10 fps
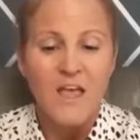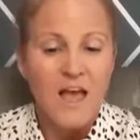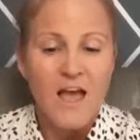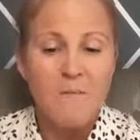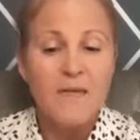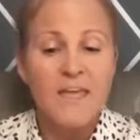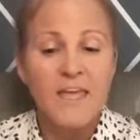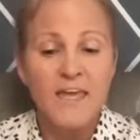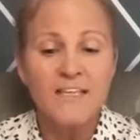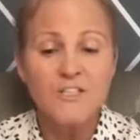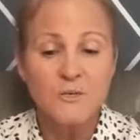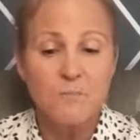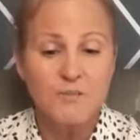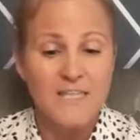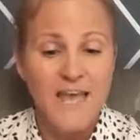Engage in
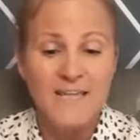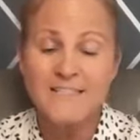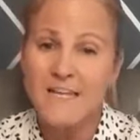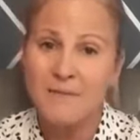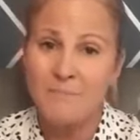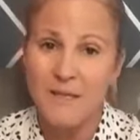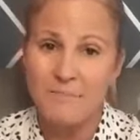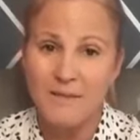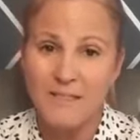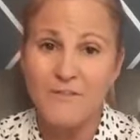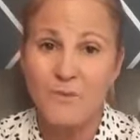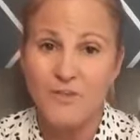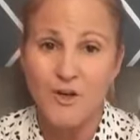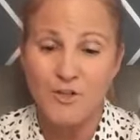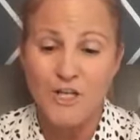pretend and make-believe with
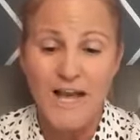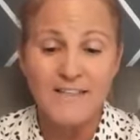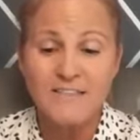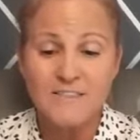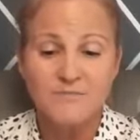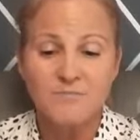your child.